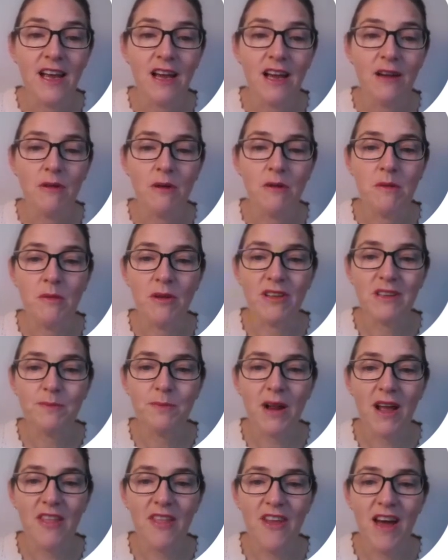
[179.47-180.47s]
When we
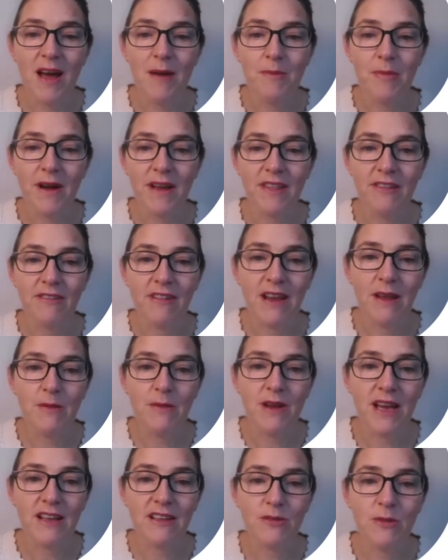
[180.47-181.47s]
multiply that by 3, we
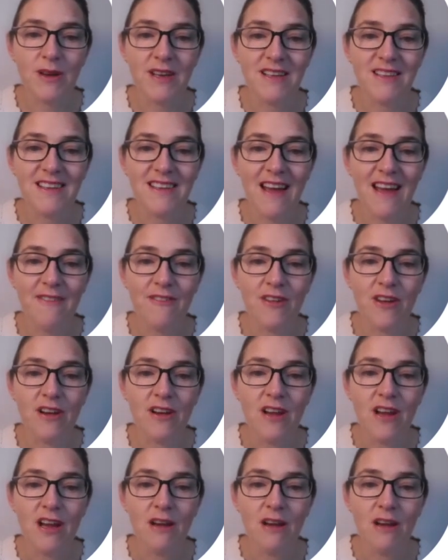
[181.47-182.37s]
get 27.